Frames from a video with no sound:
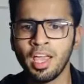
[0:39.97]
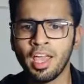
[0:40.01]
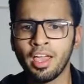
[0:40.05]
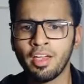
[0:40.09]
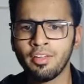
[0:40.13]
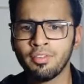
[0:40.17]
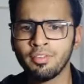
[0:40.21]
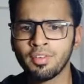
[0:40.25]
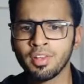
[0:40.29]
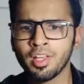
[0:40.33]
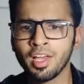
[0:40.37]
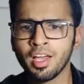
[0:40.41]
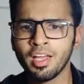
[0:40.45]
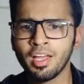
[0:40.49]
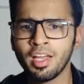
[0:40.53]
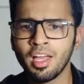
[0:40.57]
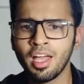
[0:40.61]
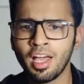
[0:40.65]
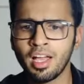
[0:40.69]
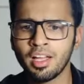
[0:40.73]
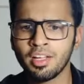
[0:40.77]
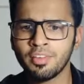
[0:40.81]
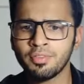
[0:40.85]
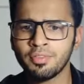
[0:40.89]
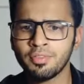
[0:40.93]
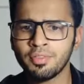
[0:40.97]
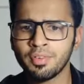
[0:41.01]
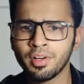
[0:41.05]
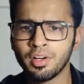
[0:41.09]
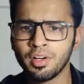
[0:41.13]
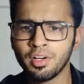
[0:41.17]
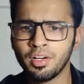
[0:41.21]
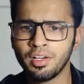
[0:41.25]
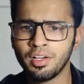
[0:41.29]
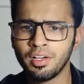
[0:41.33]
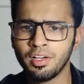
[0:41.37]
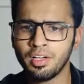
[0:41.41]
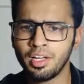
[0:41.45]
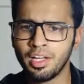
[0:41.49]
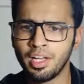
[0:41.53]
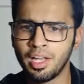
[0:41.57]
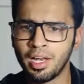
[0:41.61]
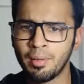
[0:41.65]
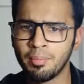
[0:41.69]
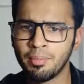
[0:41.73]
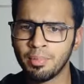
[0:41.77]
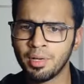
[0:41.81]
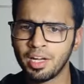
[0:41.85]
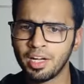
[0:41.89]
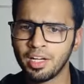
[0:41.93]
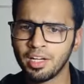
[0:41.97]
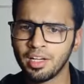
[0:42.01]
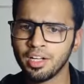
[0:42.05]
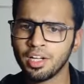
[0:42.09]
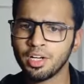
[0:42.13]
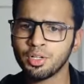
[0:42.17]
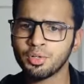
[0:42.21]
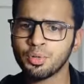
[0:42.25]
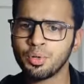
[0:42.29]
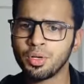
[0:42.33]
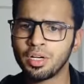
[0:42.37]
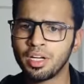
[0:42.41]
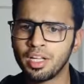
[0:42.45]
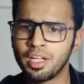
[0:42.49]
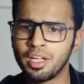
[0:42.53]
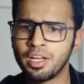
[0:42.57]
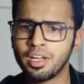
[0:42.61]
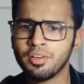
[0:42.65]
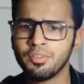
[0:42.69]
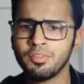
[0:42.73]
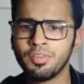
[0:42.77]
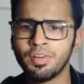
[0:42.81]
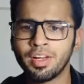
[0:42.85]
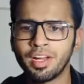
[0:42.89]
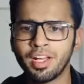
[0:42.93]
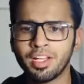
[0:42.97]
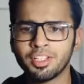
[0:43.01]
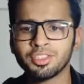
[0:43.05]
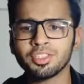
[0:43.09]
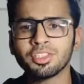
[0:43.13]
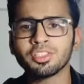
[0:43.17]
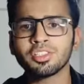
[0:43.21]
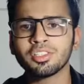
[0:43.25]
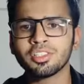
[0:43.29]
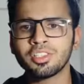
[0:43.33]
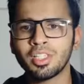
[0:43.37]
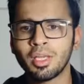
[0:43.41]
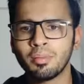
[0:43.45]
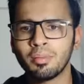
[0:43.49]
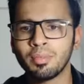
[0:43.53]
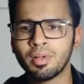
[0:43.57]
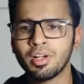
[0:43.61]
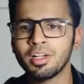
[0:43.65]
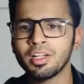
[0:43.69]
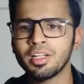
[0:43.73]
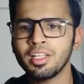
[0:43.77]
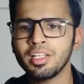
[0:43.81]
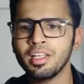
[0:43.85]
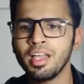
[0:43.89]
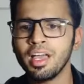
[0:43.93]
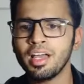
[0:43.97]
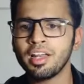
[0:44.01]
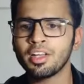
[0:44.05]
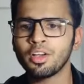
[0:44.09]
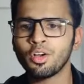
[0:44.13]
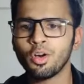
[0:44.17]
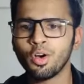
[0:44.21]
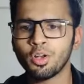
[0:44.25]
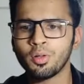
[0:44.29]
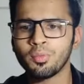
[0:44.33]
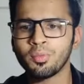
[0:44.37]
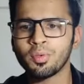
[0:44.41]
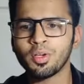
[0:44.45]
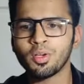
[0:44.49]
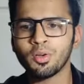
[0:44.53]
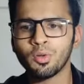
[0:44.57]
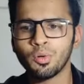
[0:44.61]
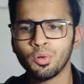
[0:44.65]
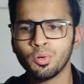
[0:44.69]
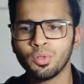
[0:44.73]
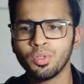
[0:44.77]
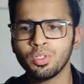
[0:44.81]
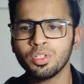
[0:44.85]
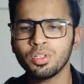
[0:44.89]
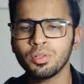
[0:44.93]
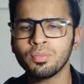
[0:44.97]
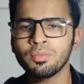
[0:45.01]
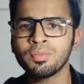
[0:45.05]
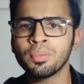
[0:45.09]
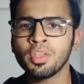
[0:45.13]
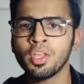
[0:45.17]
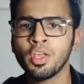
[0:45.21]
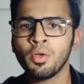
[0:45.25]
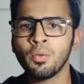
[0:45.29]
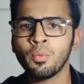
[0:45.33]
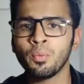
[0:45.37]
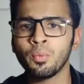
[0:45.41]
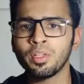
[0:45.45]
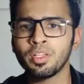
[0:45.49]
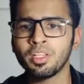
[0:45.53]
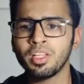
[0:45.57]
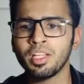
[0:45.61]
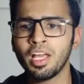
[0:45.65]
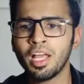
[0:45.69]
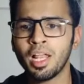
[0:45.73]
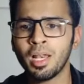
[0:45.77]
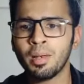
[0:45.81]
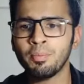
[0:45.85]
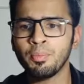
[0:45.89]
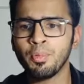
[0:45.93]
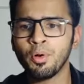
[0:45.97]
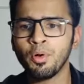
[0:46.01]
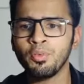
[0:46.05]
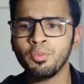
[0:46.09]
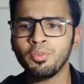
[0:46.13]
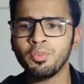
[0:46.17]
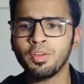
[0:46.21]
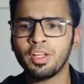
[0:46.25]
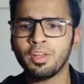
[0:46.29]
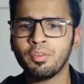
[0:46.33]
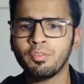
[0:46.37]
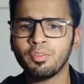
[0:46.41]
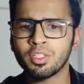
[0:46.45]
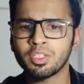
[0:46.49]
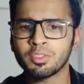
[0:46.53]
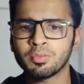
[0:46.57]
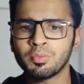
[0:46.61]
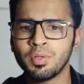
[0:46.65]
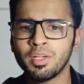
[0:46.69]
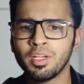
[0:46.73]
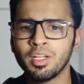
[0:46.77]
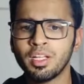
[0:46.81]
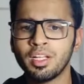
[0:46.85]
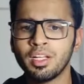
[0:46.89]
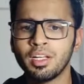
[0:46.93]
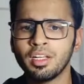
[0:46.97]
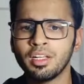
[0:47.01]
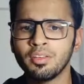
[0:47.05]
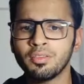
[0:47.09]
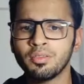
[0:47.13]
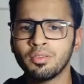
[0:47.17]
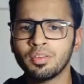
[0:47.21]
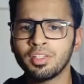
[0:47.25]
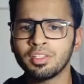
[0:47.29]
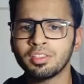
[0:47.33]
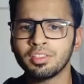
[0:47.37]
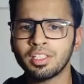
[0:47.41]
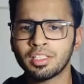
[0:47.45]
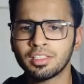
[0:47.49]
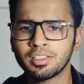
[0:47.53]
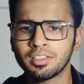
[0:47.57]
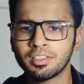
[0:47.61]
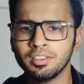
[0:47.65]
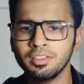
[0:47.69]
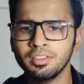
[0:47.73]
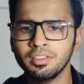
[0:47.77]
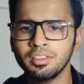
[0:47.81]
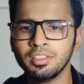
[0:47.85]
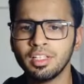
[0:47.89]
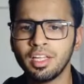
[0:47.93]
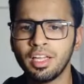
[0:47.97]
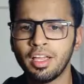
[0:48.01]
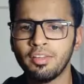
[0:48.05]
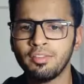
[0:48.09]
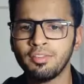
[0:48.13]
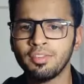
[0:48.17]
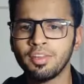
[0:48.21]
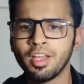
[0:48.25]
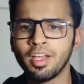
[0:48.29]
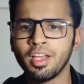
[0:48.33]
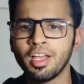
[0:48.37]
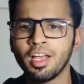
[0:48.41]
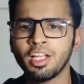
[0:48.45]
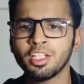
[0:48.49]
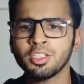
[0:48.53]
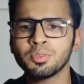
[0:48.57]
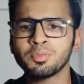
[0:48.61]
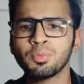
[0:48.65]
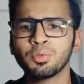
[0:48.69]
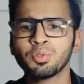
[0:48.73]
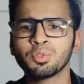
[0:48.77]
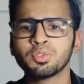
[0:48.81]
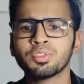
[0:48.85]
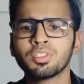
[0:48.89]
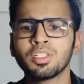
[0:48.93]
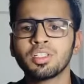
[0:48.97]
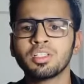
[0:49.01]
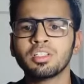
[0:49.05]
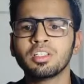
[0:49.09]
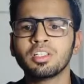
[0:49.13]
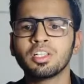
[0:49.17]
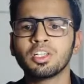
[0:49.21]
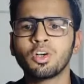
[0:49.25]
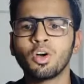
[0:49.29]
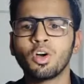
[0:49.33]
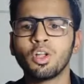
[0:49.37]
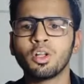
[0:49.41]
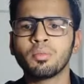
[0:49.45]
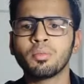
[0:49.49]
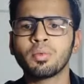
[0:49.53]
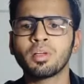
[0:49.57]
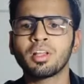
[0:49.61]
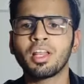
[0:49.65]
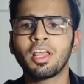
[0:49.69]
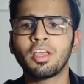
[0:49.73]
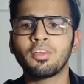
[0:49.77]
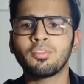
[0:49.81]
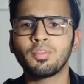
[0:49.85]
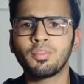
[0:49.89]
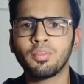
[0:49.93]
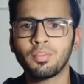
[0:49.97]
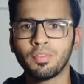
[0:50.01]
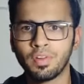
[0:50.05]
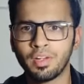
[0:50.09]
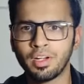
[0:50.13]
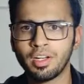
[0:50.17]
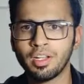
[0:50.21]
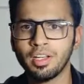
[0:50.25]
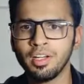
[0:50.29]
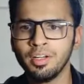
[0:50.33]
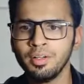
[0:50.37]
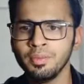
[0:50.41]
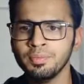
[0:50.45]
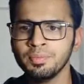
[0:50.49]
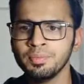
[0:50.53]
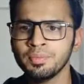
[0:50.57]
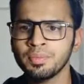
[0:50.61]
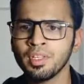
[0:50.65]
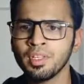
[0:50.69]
FDI have helped India to attain a financial stability and economic growth. With the help of investment in different sectors, FDI has boosted the economic life of India.